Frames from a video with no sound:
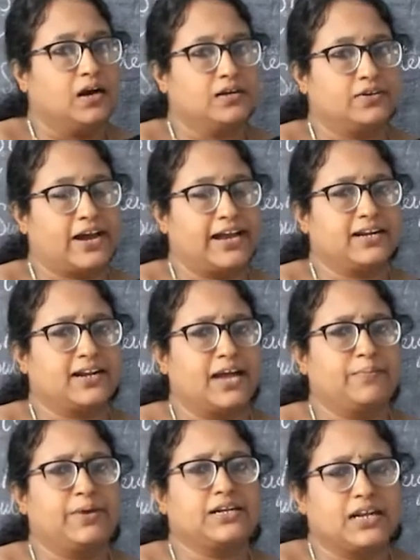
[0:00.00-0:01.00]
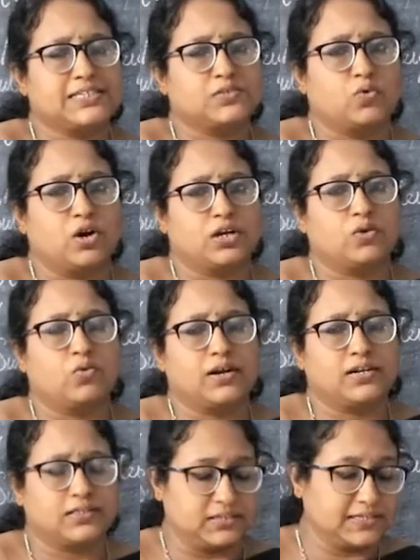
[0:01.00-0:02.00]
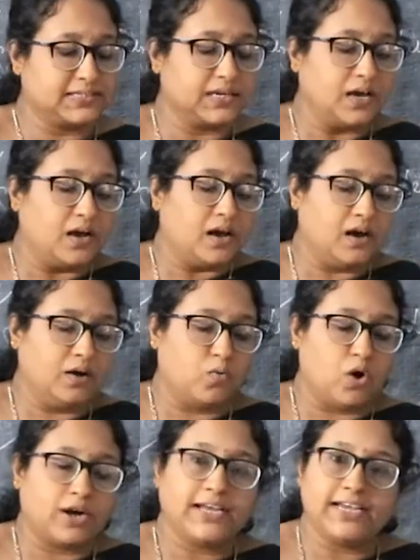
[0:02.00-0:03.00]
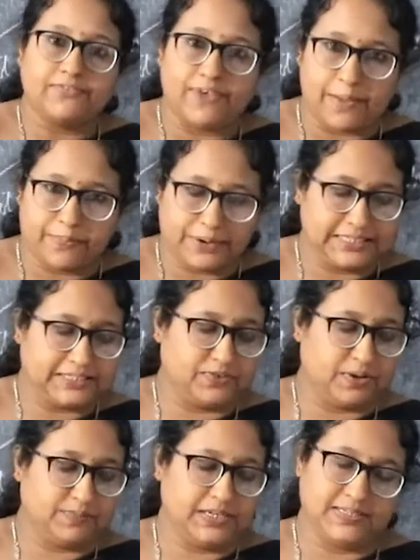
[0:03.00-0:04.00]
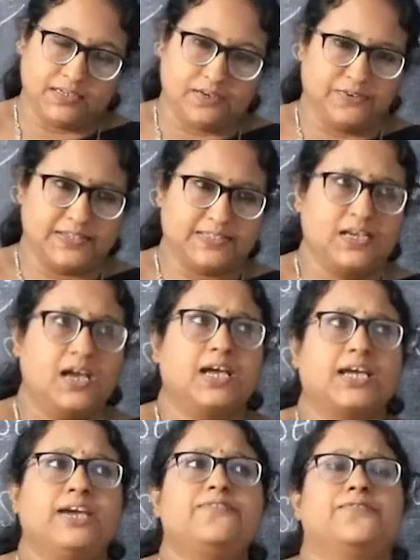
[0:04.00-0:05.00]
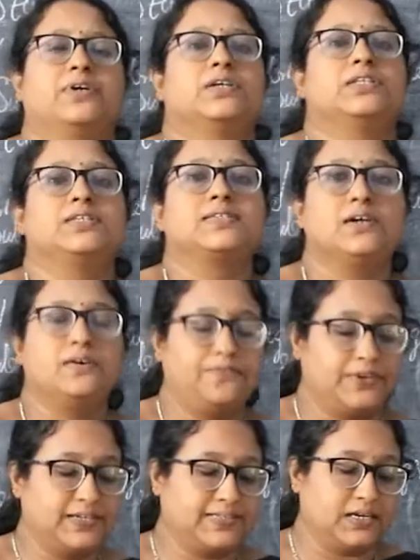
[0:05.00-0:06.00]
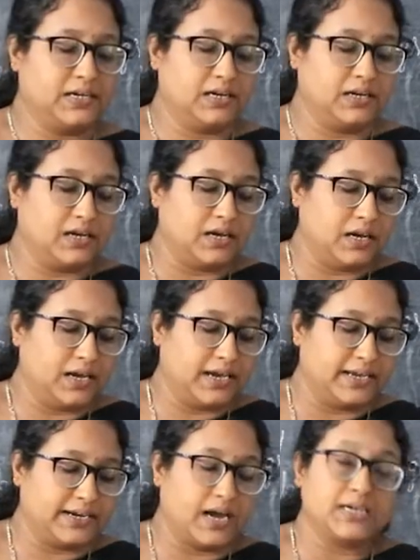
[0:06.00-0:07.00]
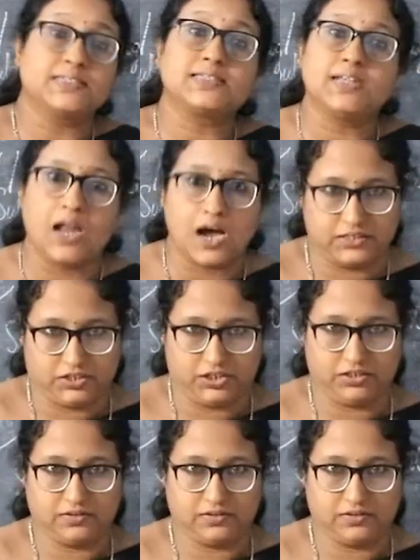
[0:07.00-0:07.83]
dry climate, less water, water evaporates from the surface. If the surface area is large,